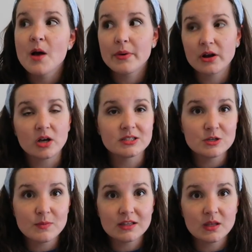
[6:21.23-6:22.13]
but
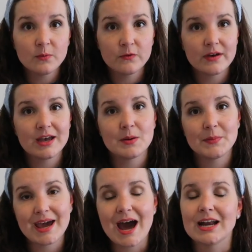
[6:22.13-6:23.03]
also make them fun
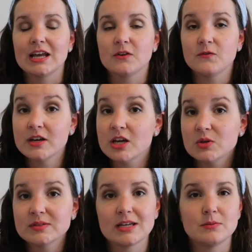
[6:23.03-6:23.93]
by adding
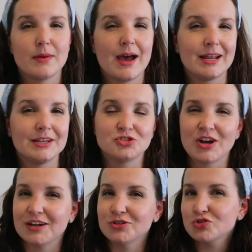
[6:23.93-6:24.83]
videos and adding
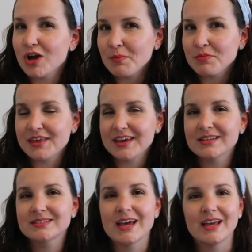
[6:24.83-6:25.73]
drag and drop
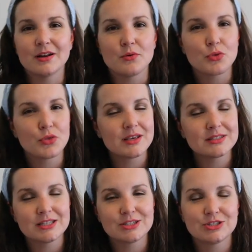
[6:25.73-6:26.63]
things and
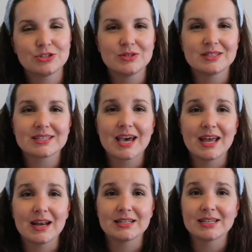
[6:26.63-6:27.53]
things that students
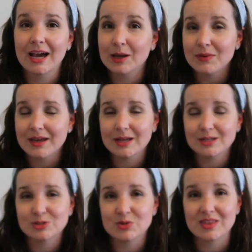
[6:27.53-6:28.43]
can type
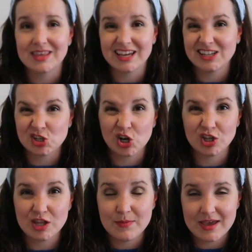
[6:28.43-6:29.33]
in so that they can
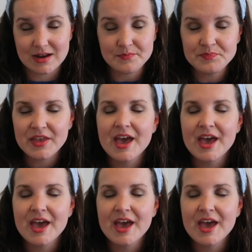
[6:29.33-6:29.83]
turn them in.